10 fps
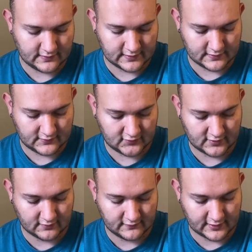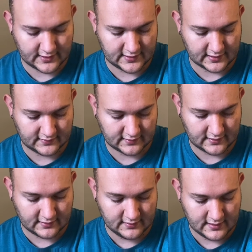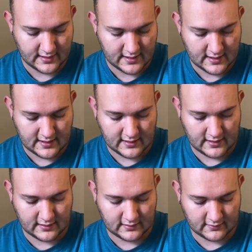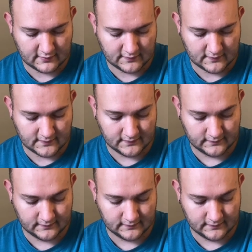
They're still very docile. Um,